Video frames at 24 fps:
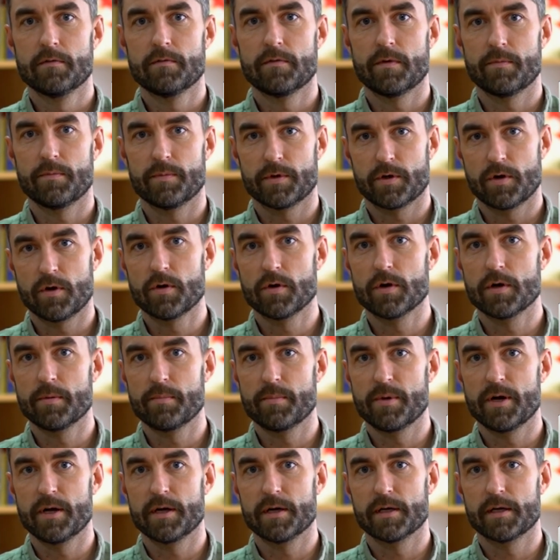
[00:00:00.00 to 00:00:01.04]
from the current
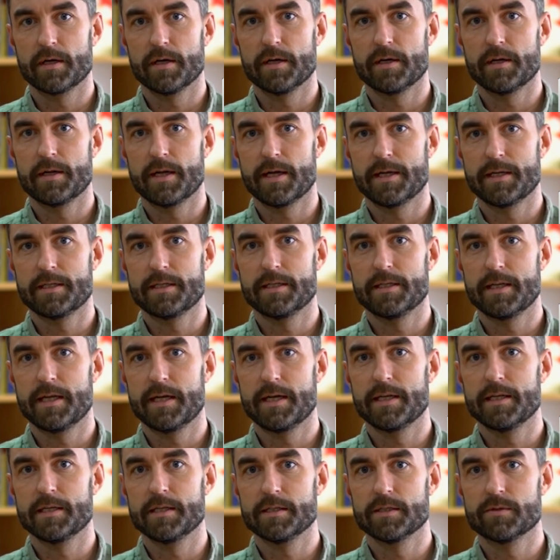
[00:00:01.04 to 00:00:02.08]
America in
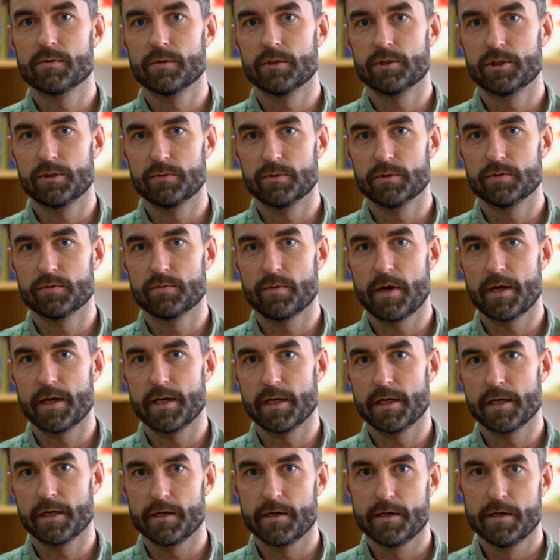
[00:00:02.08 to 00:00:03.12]
1980s, where she was
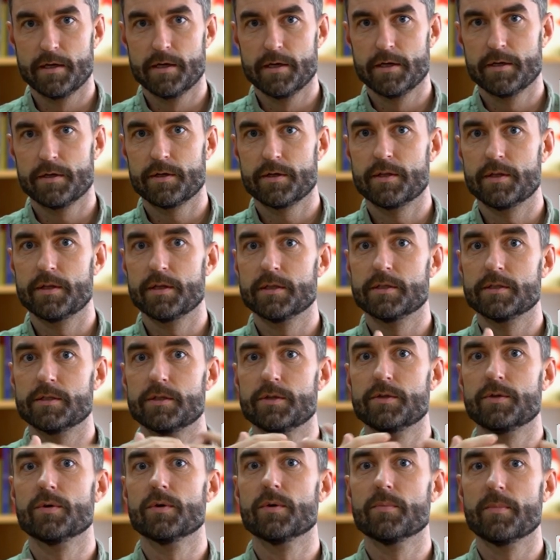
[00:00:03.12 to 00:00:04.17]
writing, to this
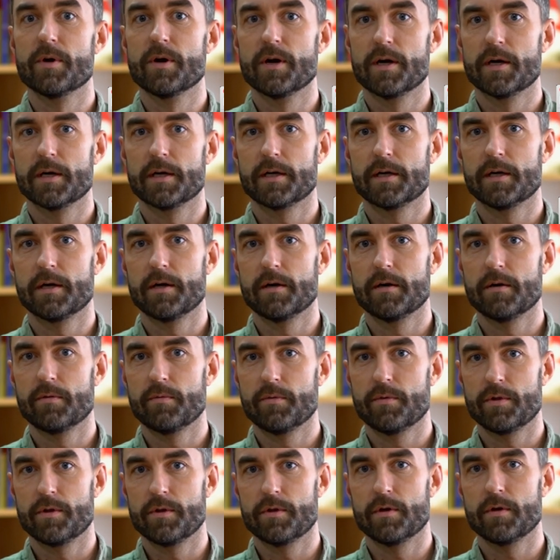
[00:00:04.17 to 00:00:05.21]
new America
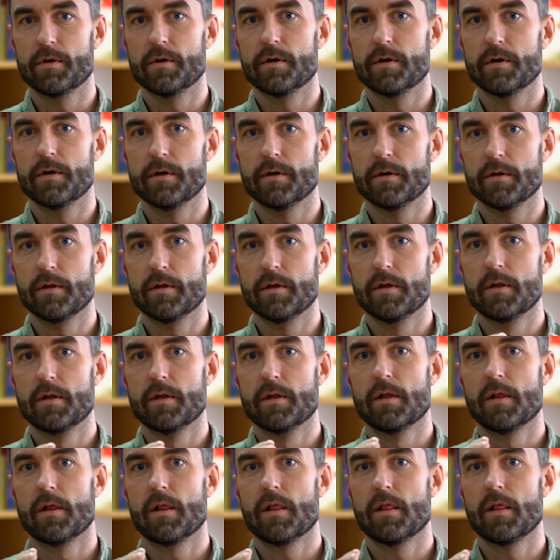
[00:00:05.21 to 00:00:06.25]
with
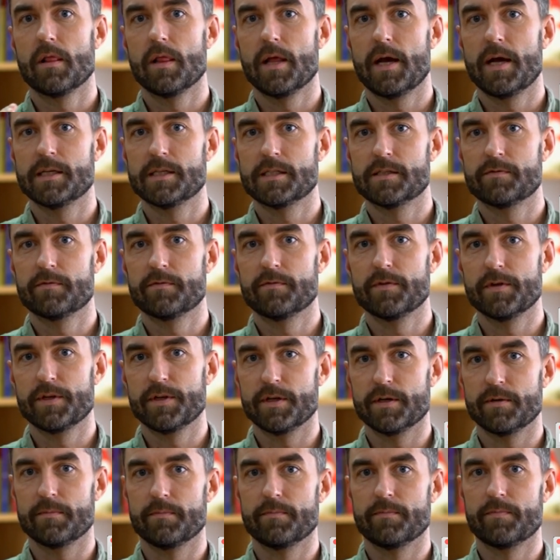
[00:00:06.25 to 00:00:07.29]
less
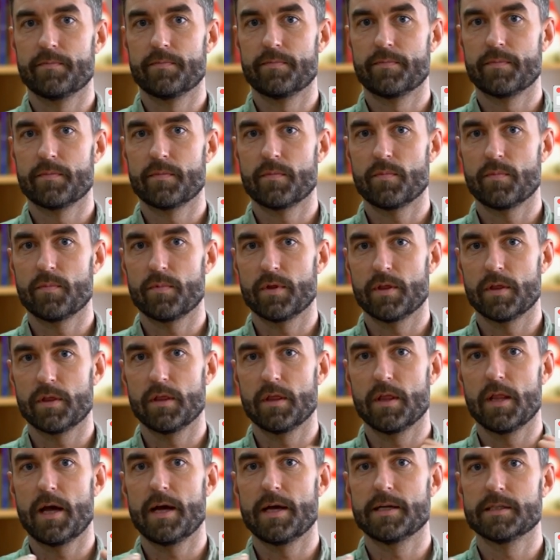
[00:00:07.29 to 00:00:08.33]
freedom, with
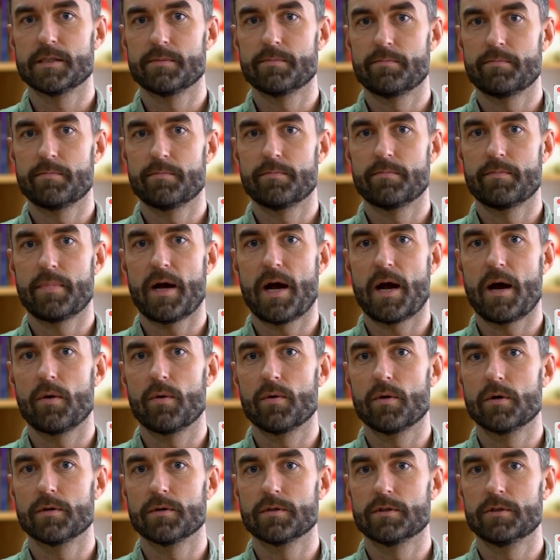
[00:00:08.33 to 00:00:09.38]
less
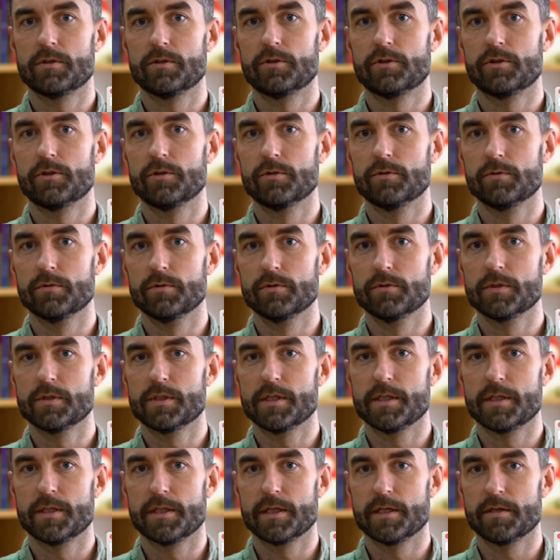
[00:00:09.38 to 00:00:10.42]
power to choose
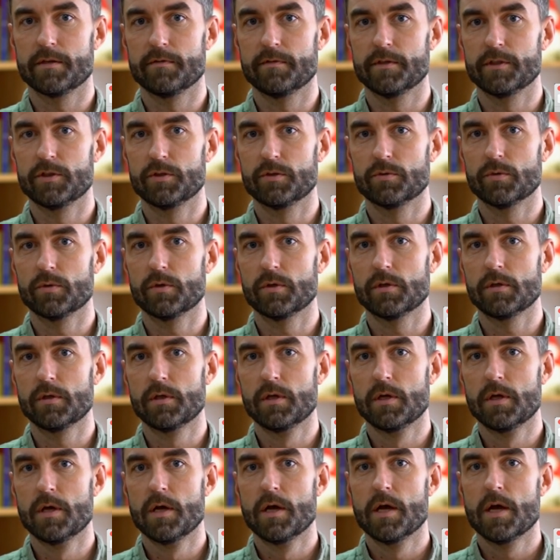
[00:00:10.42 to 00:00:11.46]
in the individual,
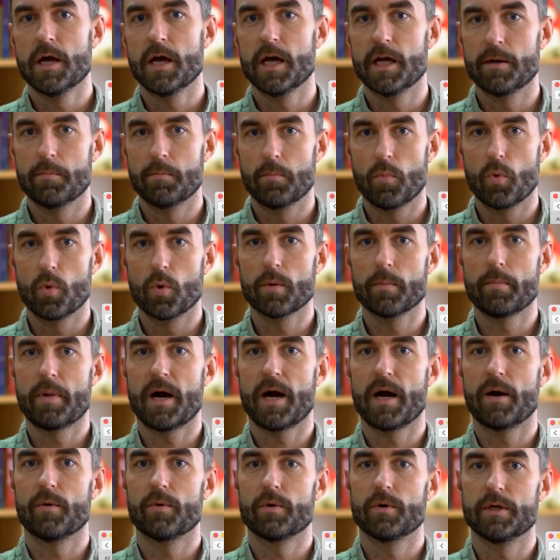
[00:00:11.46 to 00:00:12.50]
and more
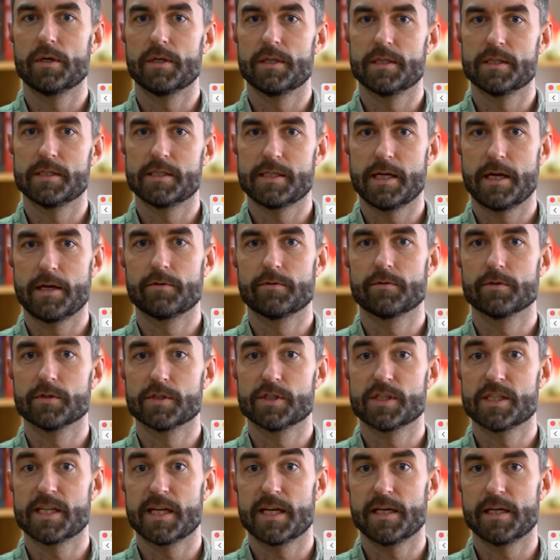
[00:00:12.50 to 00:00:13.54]
power in the central
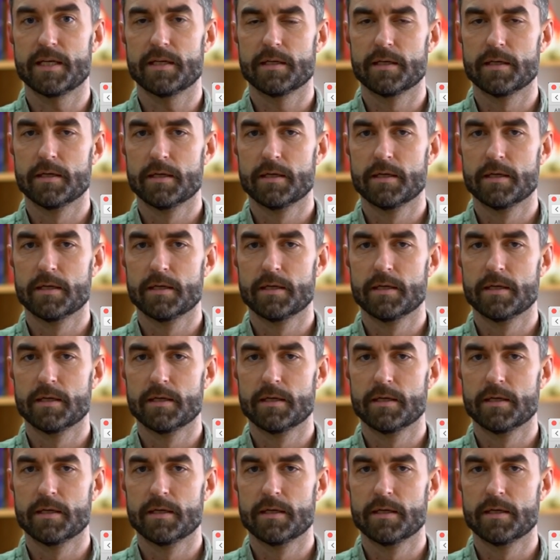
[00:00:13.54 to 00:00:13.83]
state,